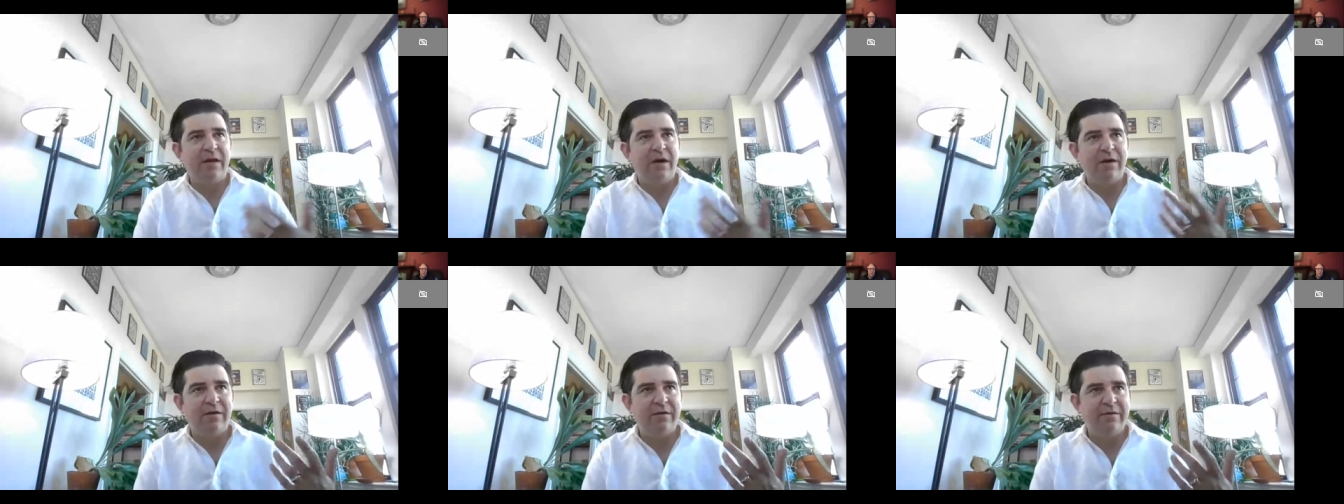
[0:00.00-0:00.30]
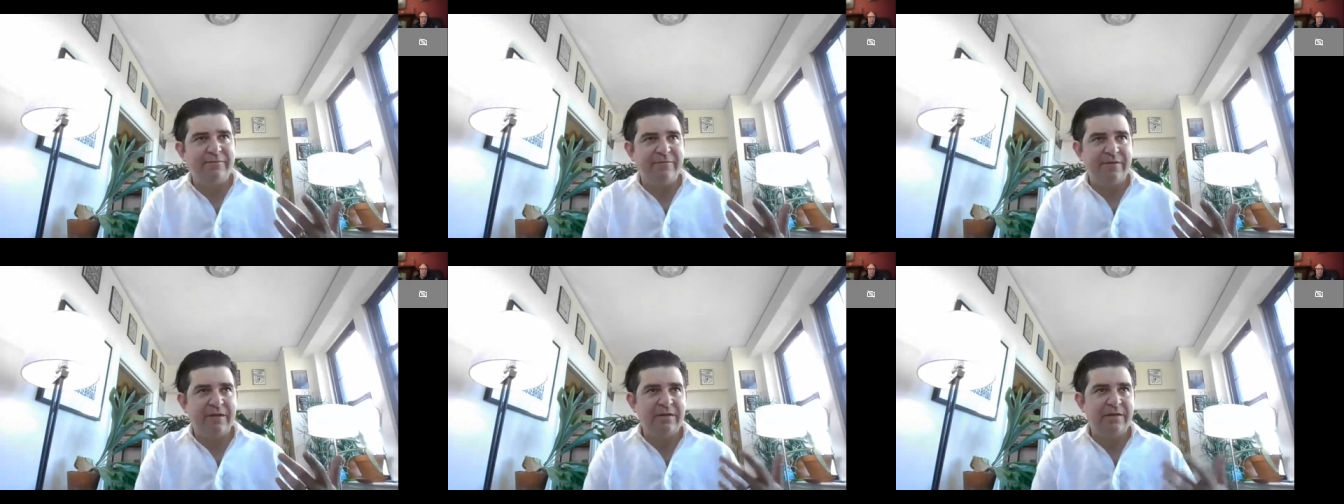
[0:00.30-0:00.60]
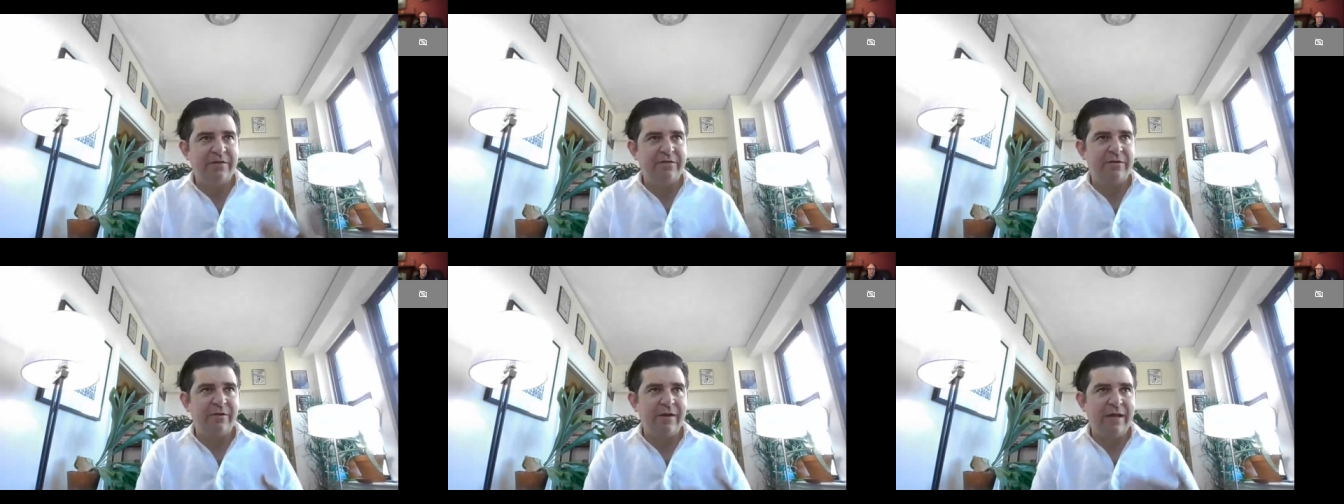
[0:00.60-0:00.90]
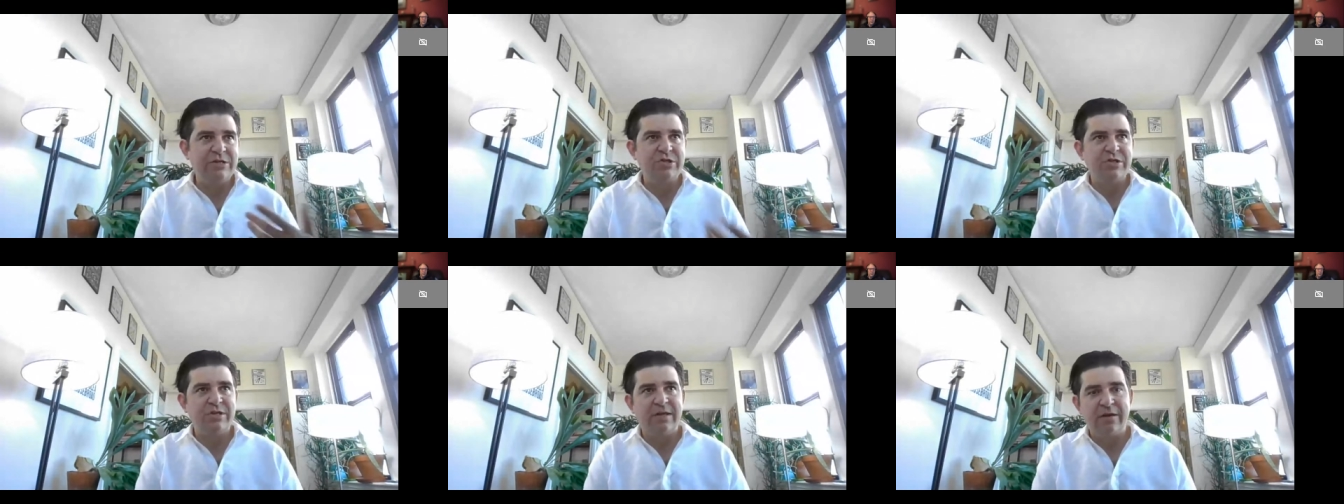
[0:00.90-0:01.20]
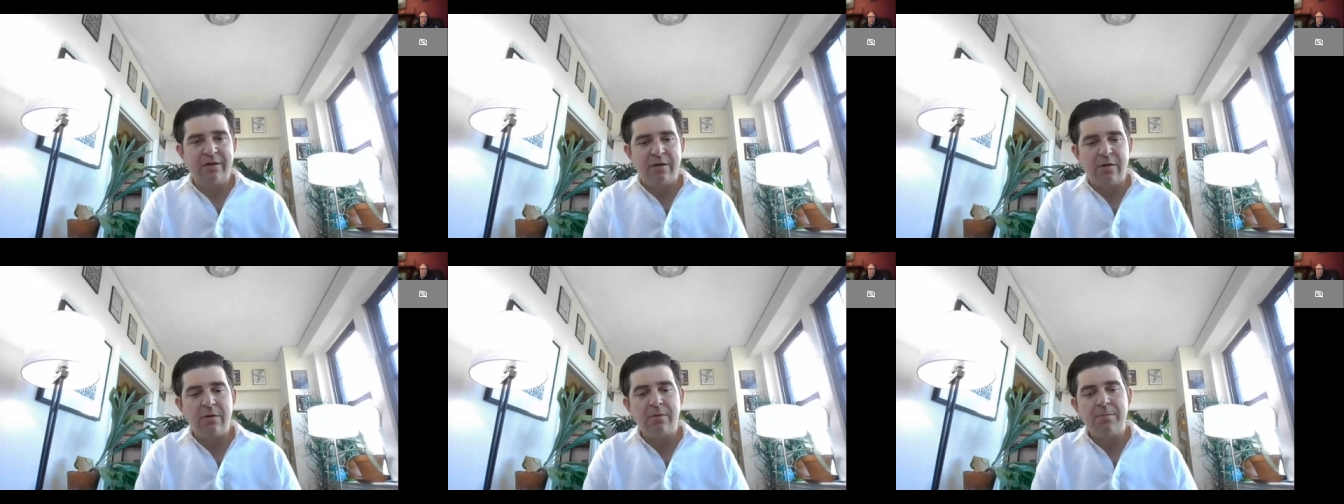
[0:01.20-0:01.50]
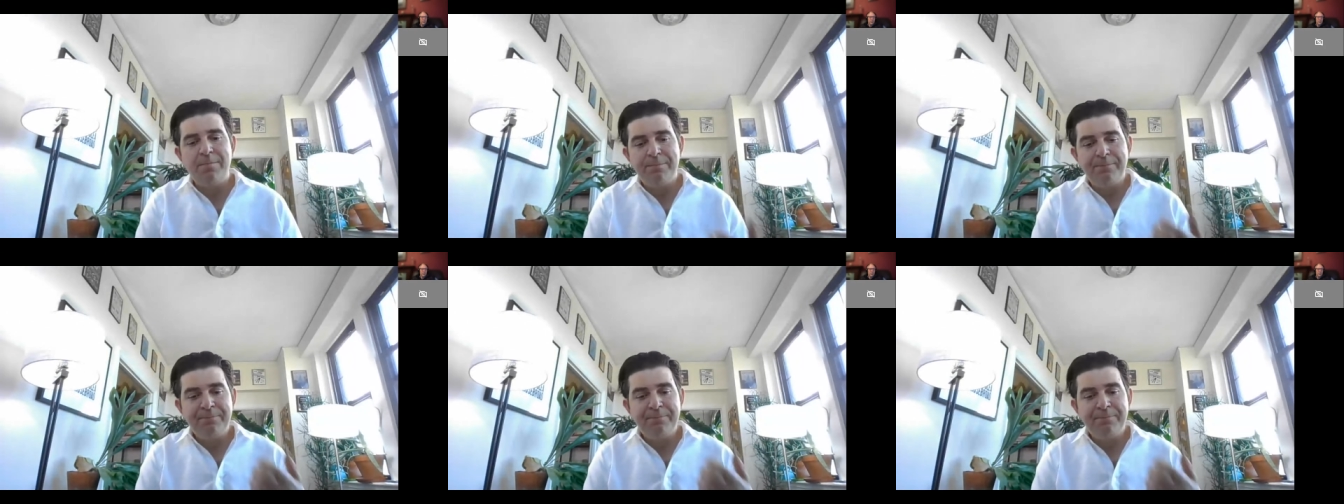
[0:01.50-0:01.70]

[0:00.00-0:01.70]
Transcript: of another engineer